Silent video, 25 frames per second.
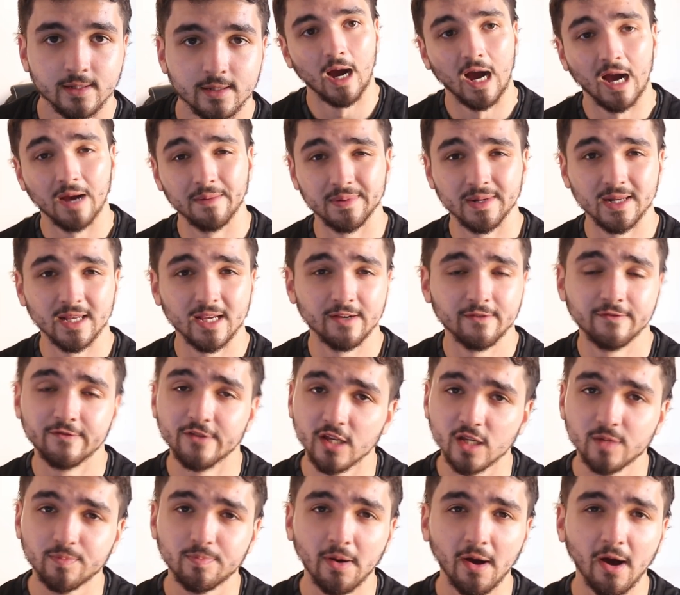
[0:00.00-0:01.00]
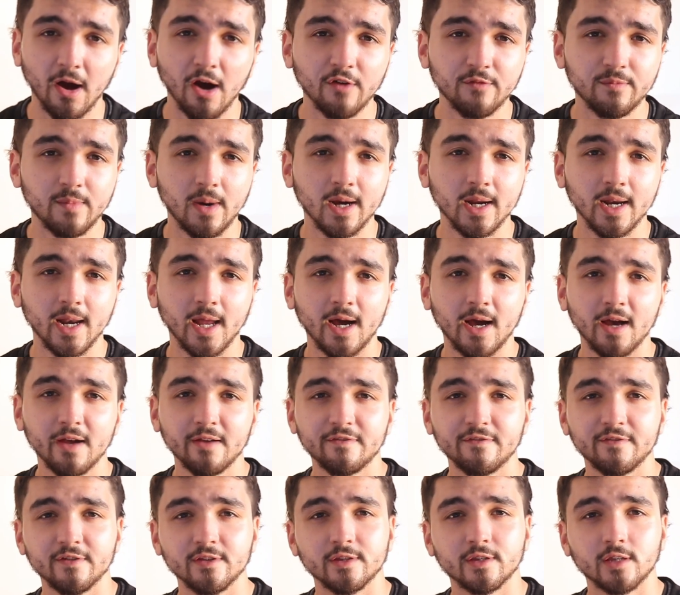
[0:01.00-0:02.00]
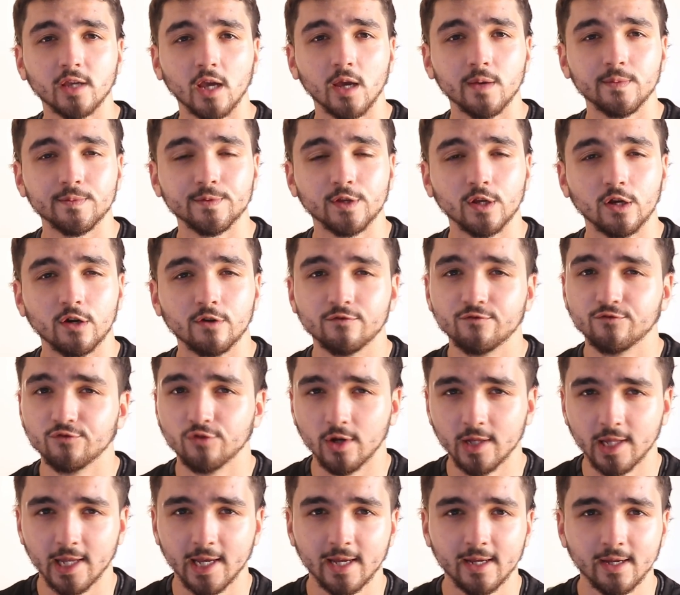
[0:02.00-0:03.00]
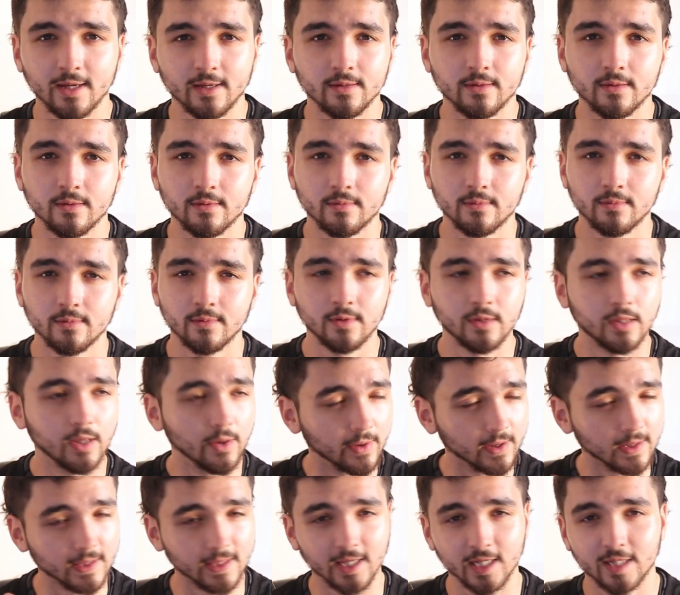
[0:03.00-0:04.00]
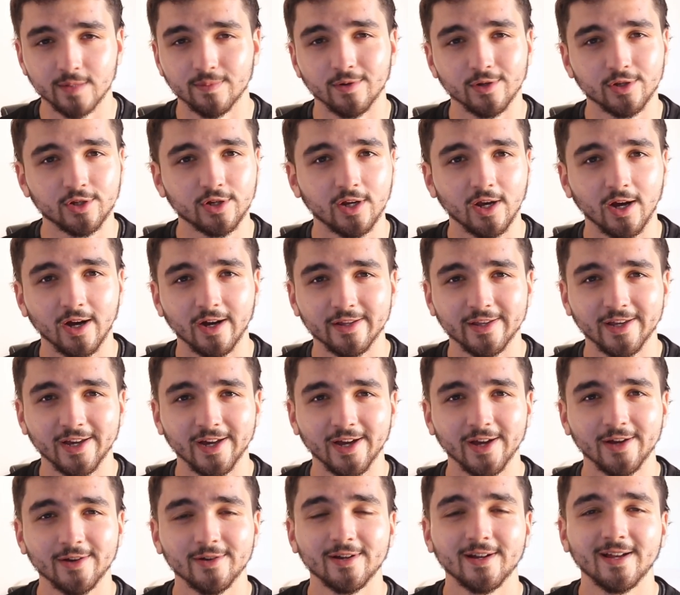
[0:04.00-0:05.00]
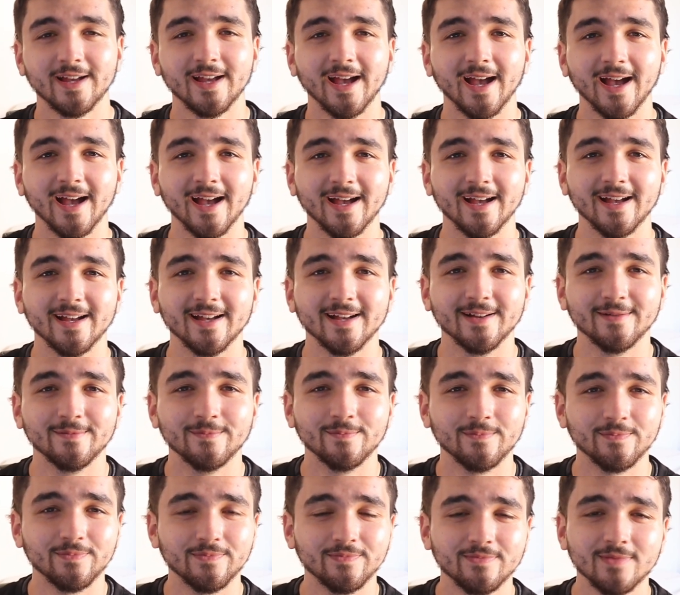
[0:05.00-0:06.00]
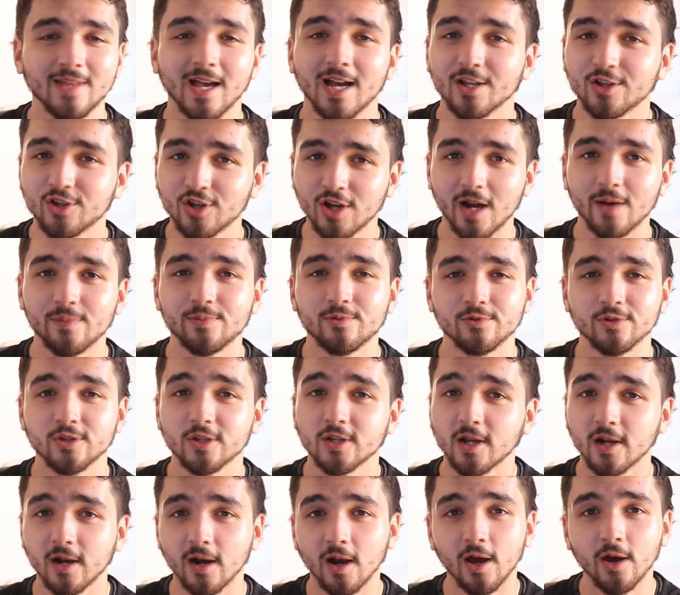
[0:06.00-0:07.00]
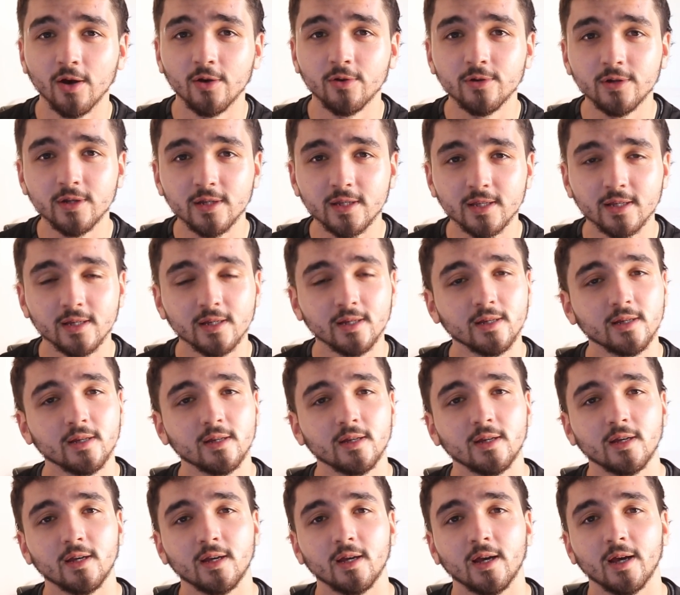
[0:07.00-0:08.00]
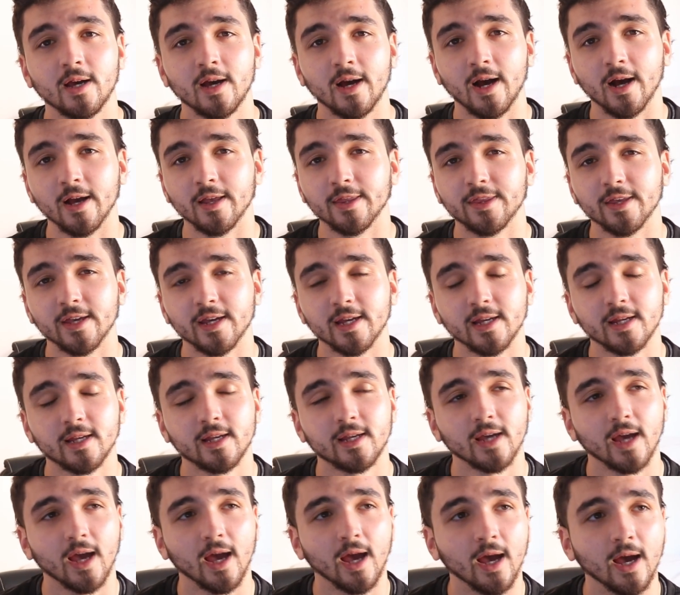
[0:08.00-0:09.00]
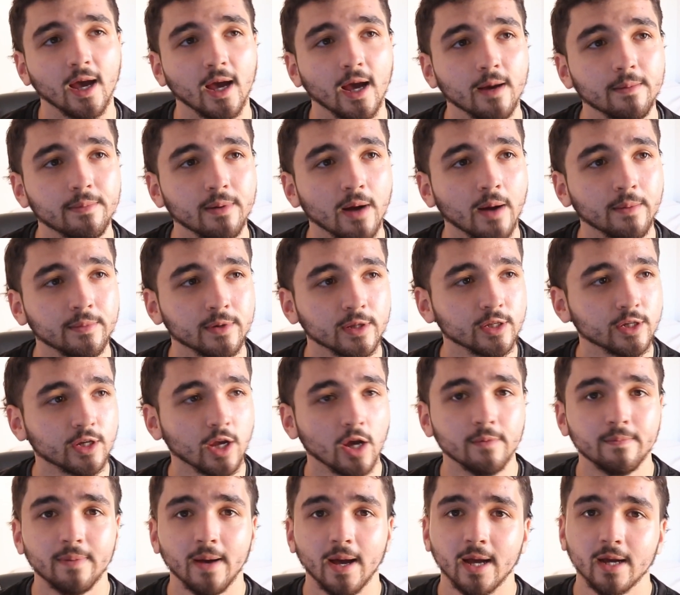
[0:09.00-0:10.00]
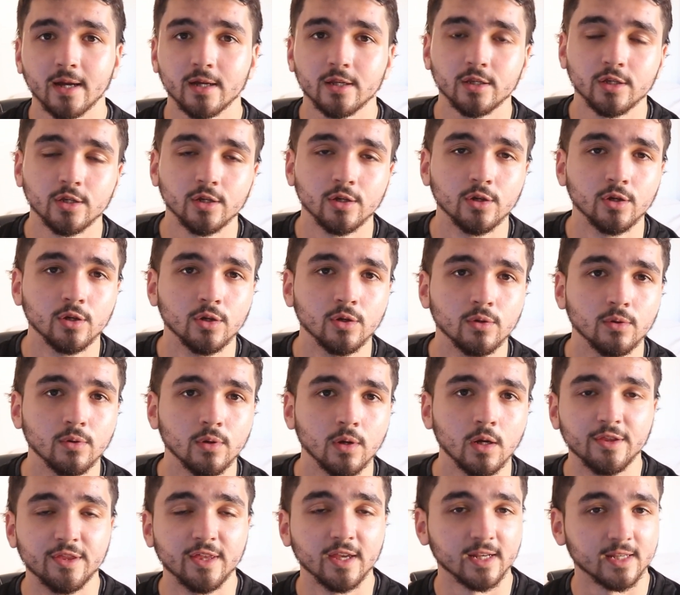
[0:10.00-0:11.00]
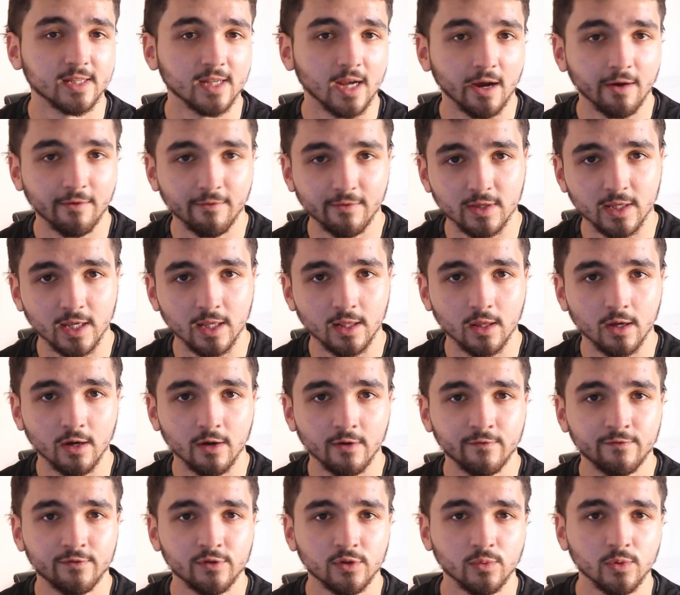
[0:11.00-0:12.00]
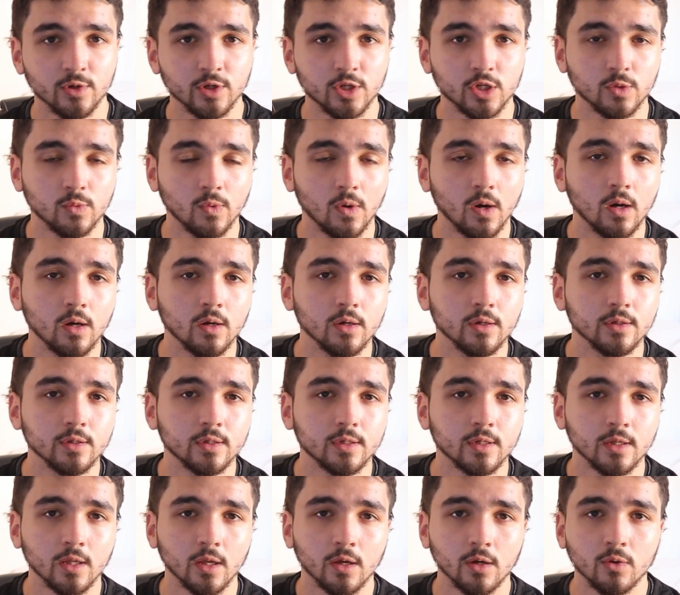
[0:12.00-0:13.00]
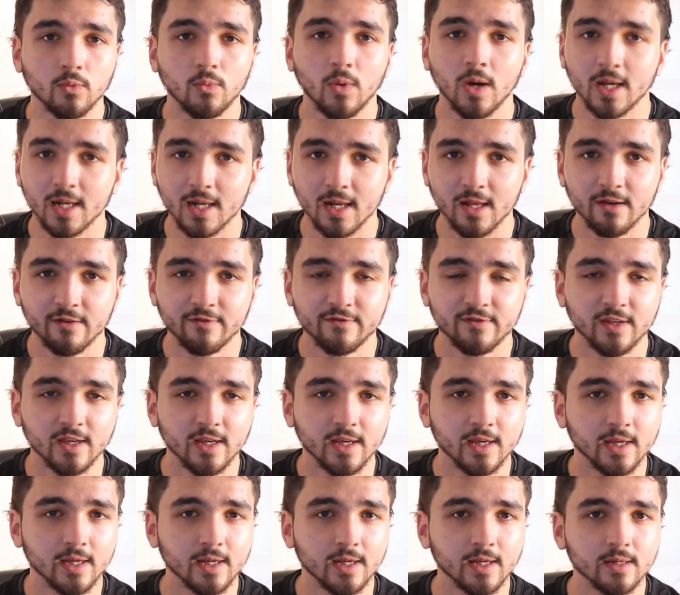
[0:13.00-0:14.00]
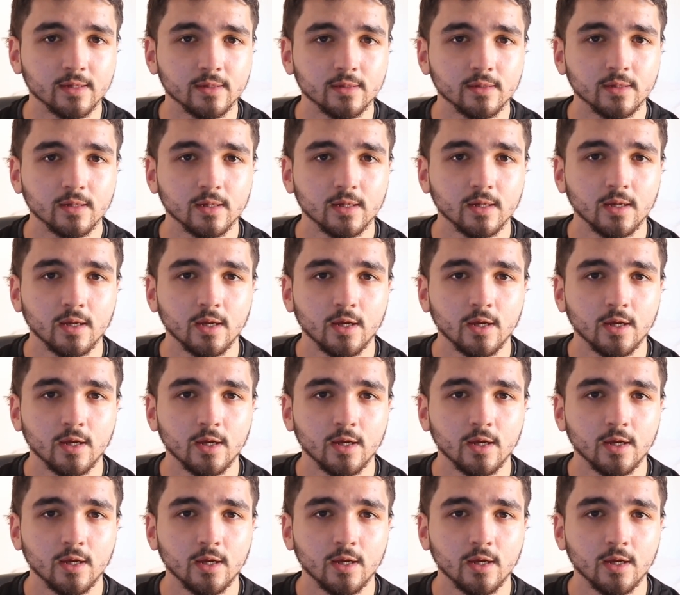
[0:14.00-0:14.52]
I believe this part of my life, in terms of running and doing this much cardio, that chapter is closed, I think, but I'm going to go back to the things I really loved, which was, you know, weightlifting and